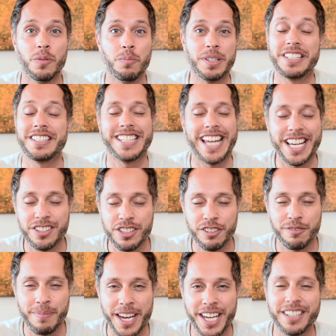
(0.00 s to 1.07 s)
mistakes
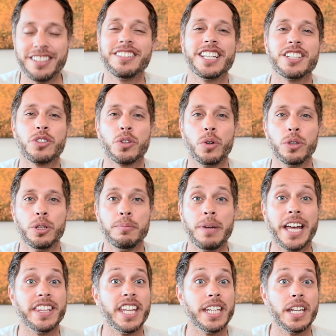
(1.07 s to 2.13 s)
you've made, let's call them,
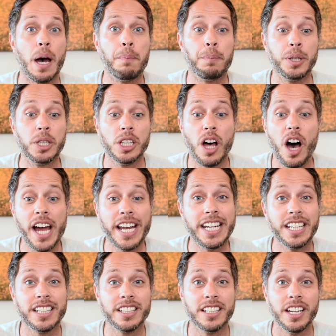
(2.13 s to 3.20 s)
and then
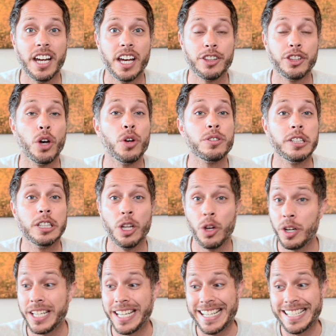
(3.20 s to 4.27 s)
applying those
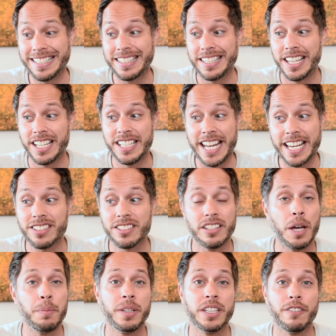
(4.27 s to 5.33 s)
learnings next
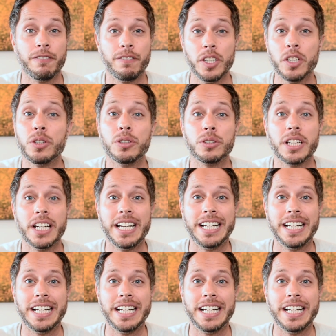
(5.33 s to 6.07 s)
time in the field,